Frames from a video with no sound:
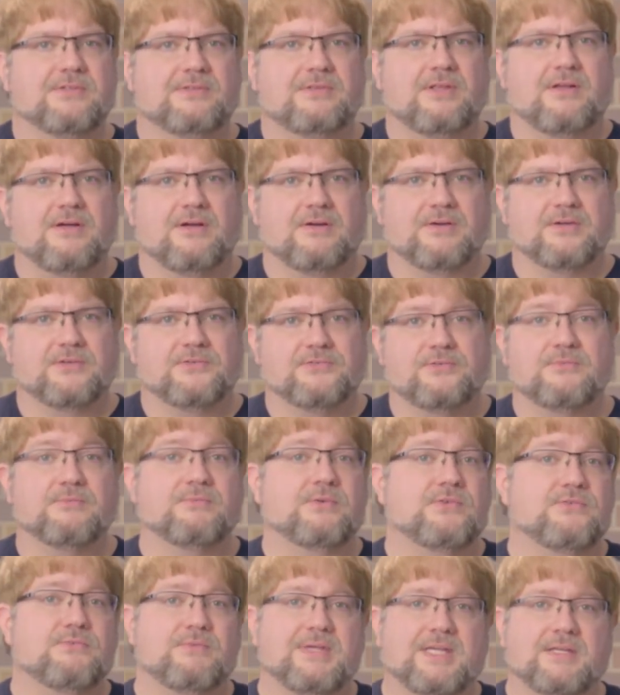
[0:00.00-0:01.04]
to logs,
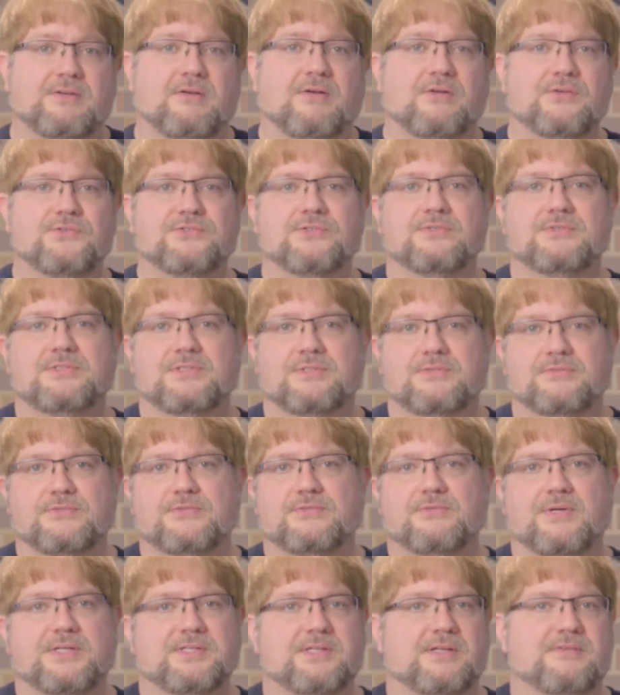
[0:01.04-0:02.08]
which we can also use
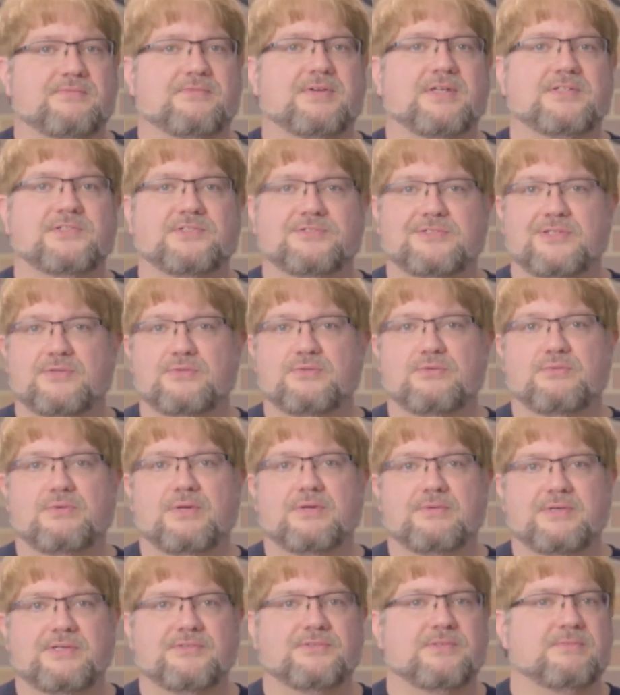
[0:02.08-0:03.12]
to identify slow
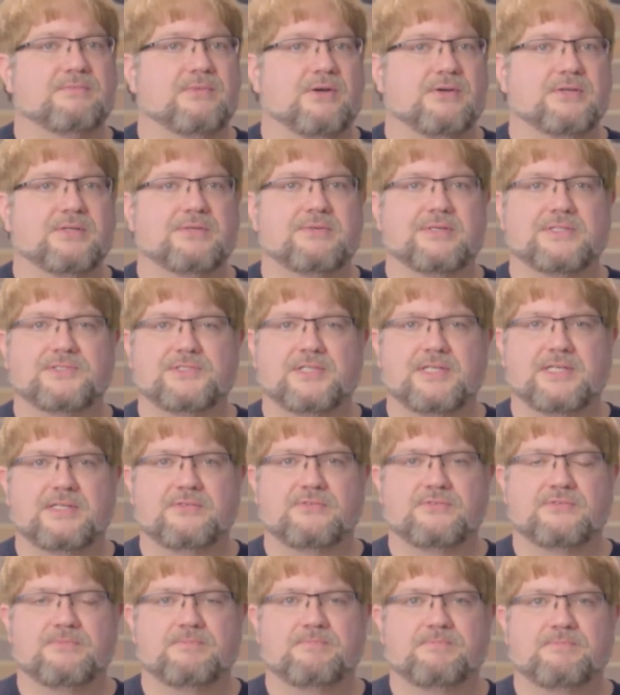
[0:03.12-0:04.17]
queries in
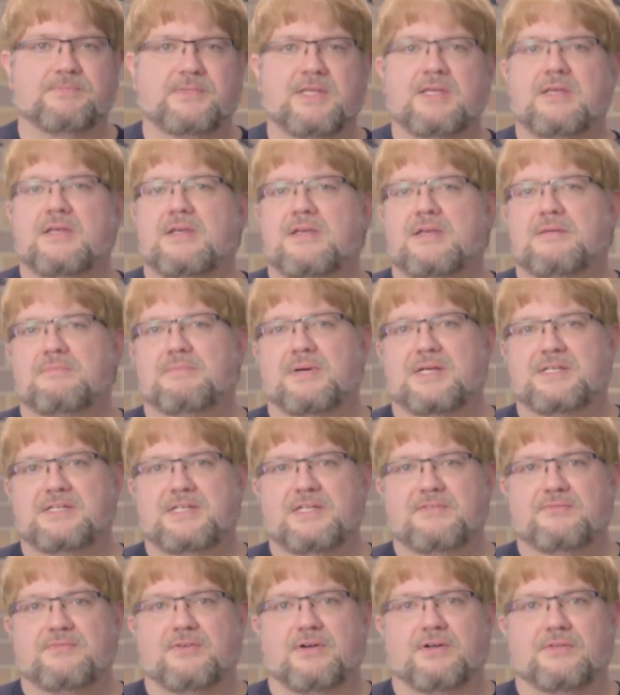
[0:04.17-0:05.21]
MongoSH. By
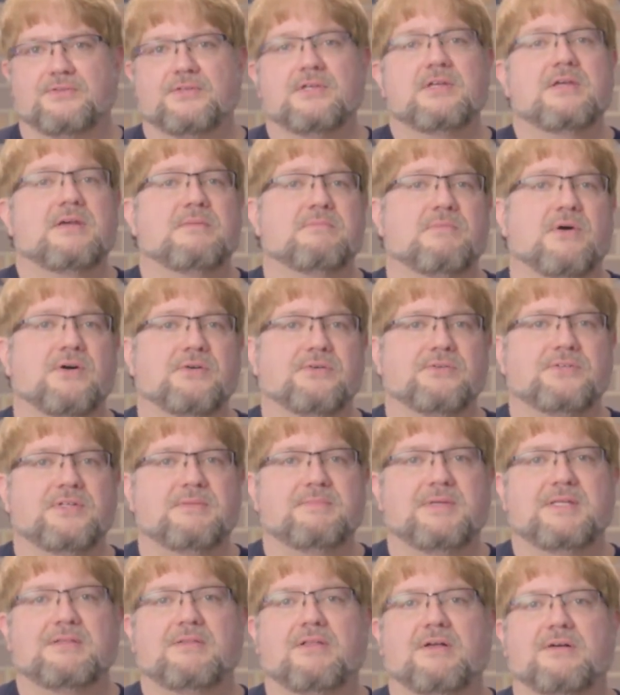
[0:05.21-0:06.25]
default,
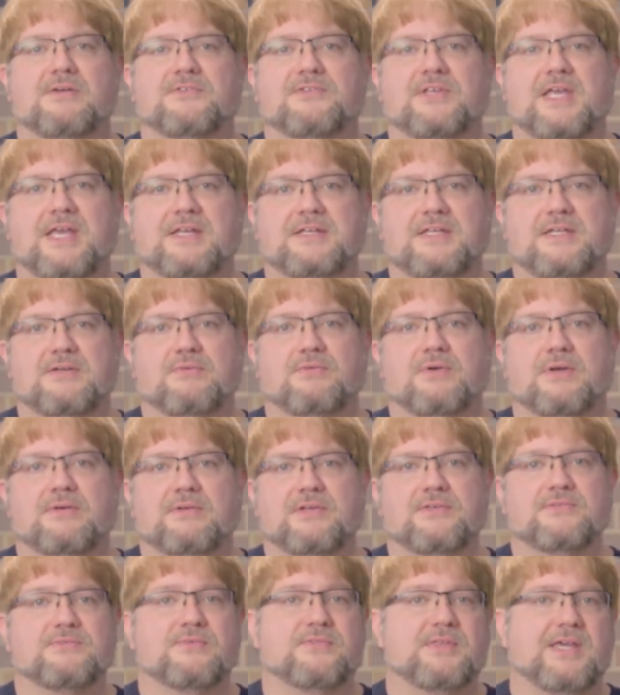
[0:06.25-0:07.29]
MongoDB logs any
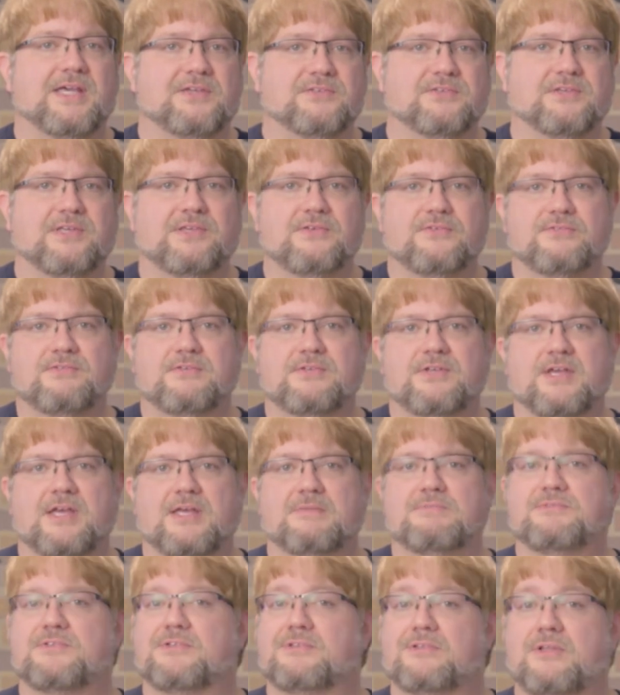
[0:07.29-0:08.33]
queries with execution
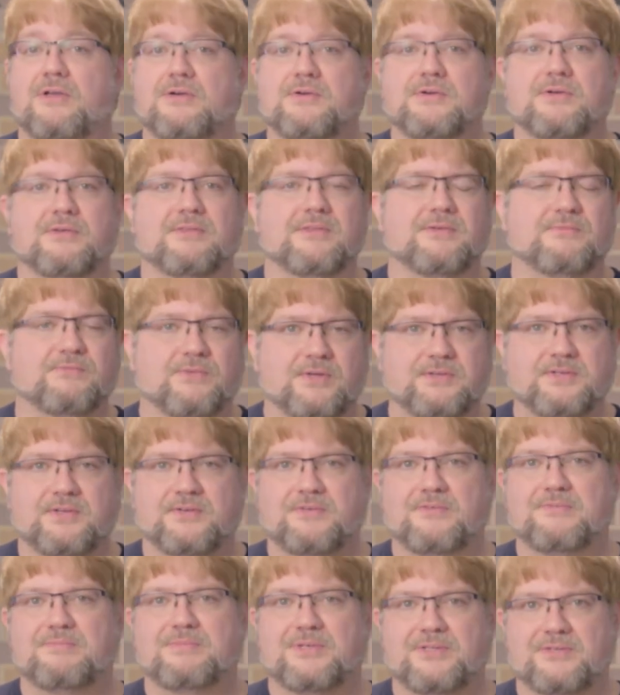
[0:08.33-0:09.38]
times longer than
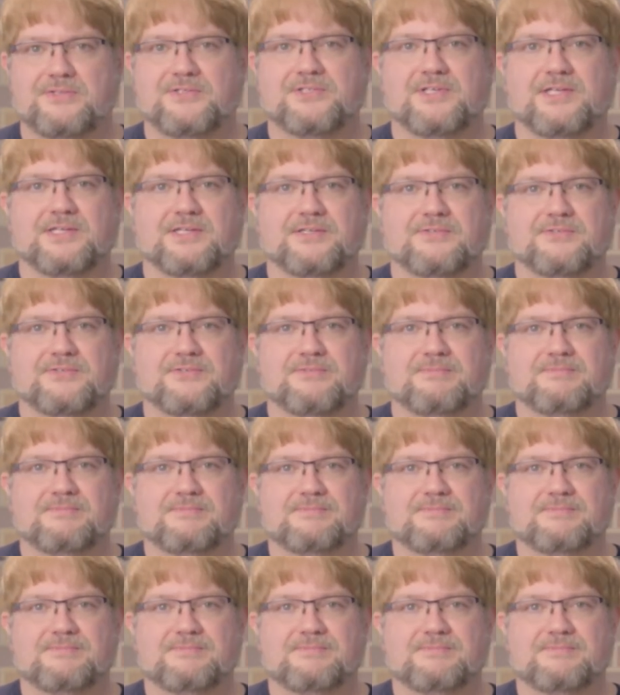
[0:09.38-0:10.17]
100 milliseconds.